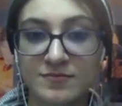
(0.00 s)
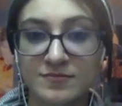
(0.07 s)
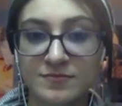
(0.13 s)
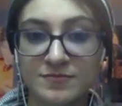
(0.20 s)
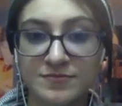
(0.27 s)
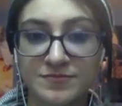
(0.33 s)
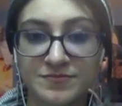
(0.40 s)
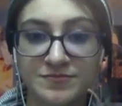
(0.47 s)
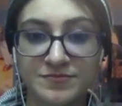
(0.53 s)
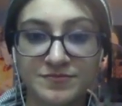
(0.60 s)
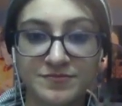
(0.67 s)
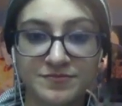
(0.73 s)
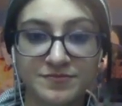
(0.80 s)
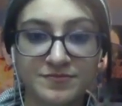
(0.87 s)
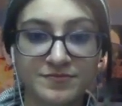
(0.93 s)

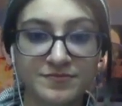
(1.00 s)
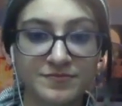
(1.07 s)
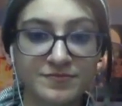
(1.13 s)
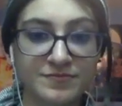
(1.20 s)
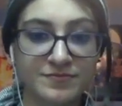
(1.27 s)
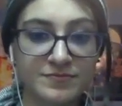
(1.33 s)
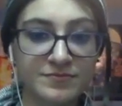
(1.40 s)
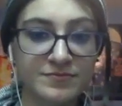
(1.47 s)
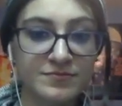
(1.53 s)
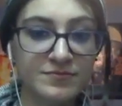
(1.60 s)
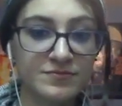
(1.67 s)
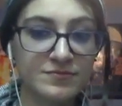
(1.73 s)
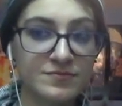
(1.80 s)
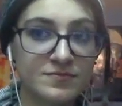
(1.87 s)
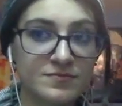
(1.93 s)

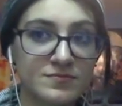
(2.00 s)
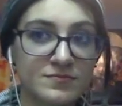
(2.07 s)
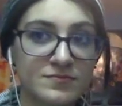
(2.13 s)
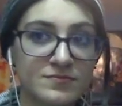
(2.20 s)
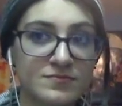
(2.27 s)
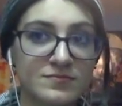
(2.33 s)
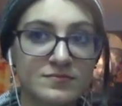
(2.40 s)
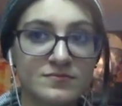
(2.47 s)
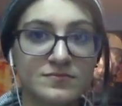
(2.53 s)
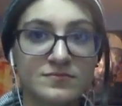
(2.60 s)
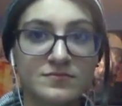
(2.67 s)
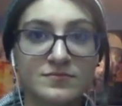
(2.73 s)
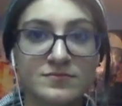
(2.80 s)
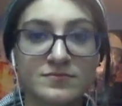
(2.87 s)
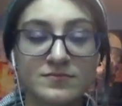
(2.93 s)

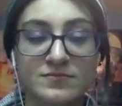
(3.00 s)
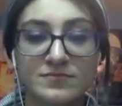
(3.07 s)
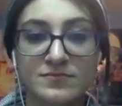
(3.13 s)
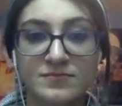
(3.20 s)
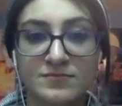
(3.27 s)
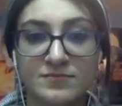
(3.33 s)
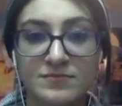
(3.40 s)
This person isn't speaking.